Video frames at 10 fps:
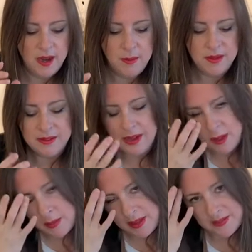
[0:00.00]
It's like a
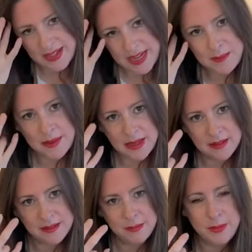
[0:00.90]
PVA
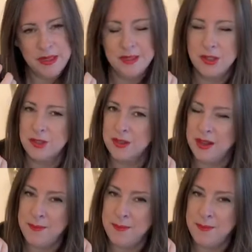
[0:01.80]
mix, but it